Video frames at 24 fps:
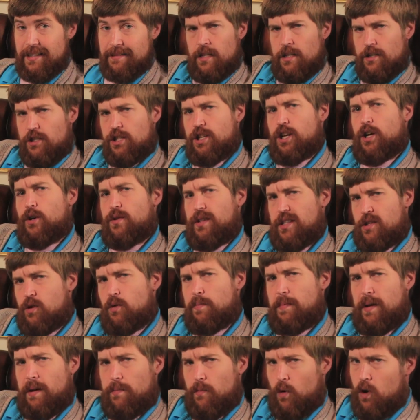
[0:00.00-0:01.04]
So this
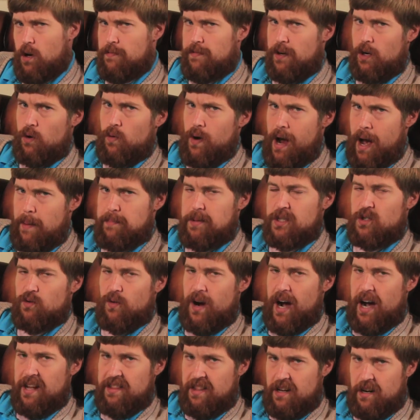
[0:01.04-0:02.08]
would be more of a rapids
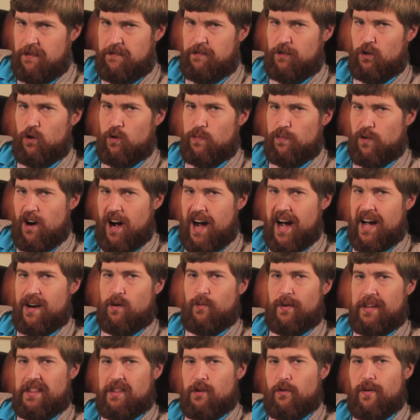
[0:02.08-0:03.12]
ride than a flume ride,
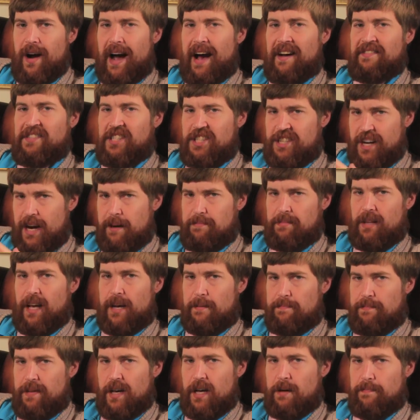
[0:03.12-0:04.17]
with the raft shaped
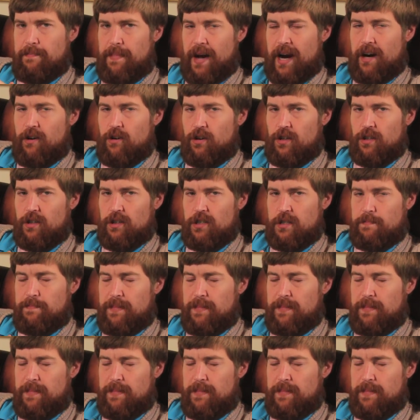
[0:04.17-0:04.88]
like big barrels,